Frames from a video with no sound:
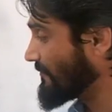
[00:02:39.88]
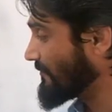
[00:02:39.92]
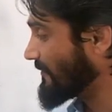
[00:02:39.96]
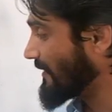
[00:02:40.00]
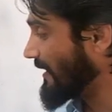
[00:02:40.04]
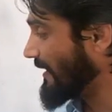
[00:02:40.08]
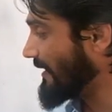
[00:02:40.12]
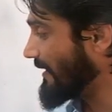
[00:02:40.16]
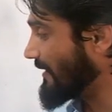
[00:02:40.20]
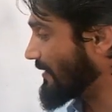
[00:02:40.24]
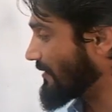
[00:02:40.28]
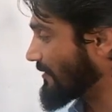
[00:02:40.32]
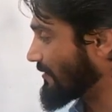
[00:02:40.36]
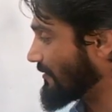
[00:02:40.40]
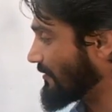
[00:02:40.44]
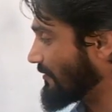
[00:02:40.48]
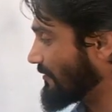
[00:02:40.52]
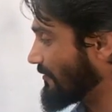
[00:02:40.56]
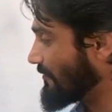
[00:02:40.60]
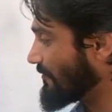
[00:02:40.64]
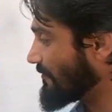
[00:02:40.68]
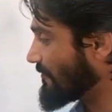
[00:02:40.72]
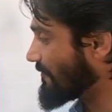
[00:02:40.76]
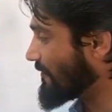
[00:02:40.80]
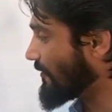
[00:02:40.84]
Here,
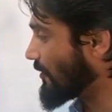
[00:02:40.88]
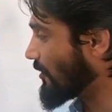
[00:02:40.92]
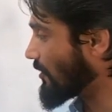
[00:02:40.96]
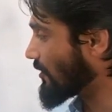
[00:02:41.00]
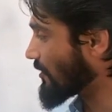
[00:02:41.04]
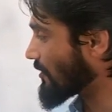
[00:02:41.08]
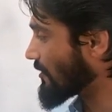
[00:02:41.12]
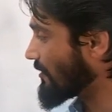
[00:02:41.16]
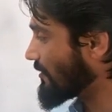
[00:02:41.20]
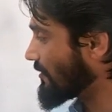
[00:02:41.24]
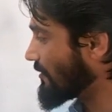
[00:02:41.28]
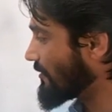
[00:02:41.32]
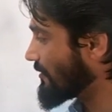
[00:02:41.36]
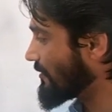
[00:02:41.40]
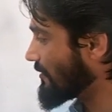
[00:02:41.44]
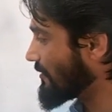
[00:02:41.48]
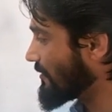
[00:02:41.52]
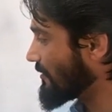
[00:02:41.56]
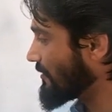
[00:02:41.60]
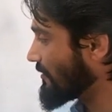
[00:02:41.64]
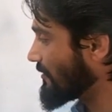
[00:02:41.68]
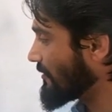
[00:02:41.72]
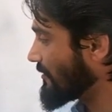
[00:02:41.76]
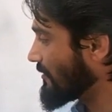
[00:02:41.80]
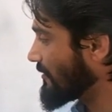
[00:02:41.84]
for
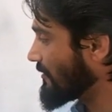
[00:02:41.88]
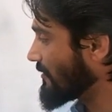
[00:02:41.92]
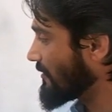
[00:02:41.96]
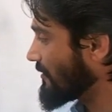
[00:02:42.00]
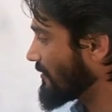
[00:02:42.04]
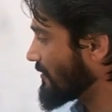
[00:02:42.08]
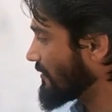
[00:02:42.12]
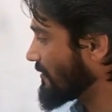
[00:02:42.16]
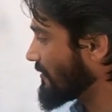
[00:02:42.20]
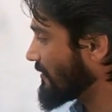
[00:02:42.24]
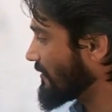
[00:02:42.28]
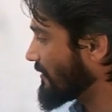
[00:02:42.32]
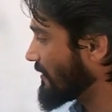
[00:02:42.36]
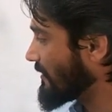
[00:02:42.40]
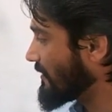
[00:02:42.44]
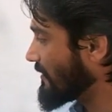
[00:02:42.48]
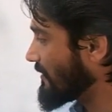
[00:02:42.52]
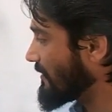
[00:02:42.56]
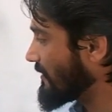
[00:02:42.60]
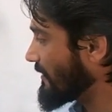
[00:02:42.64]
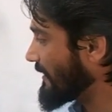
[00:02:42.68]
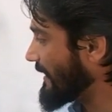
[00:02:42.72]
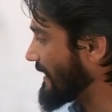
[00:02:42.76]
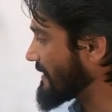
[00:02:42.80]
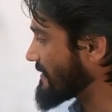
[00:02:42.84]

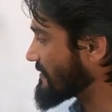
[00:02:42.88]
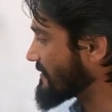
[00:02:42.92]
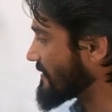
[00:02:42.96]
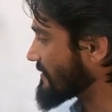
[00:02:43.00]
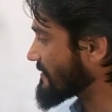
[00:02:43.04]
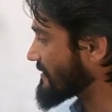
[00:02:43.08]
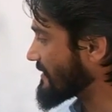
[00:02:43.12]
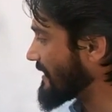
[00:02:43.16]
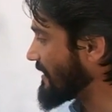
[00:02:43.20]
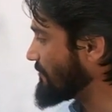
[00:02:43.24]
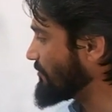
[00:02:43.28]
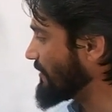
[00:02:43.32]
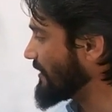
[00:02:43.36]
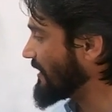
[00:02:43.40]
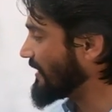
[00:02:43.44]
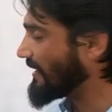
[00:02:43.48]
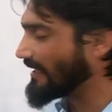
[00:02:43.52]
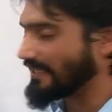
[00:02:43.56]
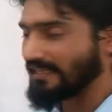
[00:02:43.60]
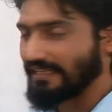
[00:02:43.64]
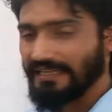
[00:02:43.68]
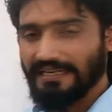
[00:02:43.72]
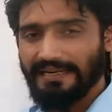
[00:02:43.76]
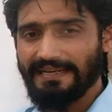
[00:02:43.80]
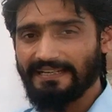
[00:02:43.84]
has the same
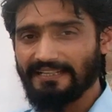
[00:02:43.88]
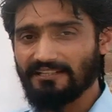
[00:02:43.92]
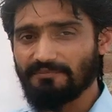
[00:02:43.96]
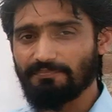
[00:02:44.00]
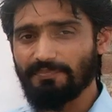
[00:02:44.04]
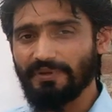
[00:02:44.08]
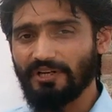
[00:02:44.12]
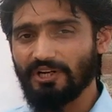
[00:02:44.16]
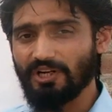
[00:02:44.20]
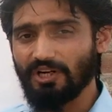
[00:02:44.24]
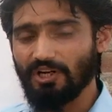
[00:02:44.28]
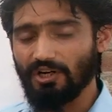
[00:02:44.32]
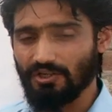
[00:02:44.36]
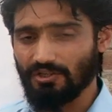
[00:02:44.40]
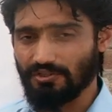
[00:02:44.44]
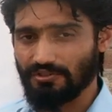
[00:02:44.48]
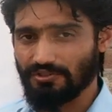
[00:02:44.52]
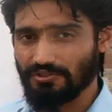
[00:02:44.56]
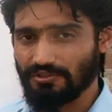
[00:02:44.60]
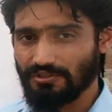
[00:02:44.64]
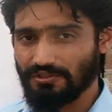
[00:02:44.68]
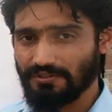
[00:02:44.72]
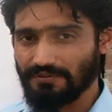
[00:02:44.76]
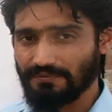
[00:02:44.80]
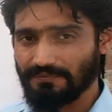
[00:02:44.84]
meaning as
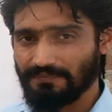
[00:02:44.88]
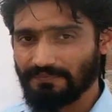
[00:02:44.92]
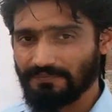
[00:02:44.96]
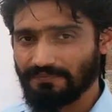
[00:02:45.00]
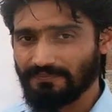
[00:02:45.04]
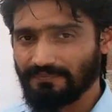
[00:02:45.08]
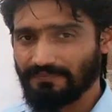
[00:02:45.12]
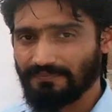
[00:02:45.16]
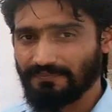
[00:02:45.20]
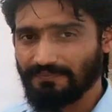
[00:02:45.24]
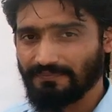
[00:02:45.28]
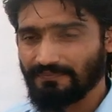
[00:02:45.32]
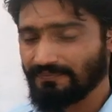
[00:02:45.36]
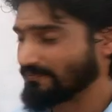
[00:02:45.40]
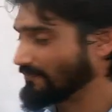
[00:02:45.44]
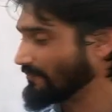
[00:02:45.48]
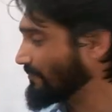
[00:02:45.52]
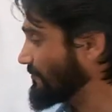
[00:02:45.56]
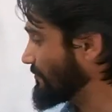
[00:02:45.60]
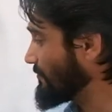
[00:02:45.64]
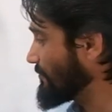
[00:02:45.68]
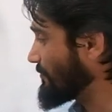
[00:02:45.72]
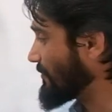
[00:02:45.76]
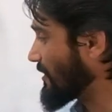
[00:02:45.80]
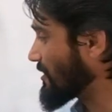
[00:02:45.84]
because.
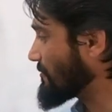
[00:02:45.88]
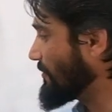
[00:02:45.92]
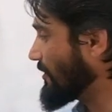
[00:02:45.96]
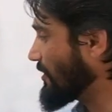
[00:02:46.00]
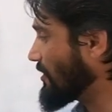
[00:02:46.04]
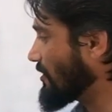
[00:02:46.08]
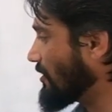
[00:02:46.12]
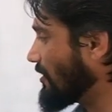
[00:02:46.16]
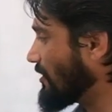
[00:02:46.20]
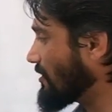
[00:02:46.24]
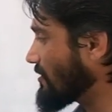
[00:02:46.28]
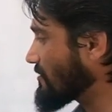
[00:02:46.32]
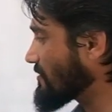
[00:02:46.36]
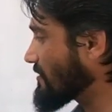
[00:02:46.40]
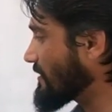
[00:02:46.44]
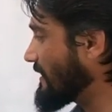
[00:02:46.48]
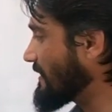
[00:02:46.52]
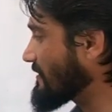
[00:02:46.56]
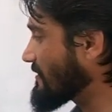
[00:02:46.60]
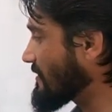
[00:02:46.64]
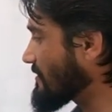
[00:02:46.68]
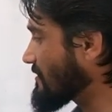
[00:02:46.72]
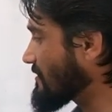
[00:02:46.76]
But because is a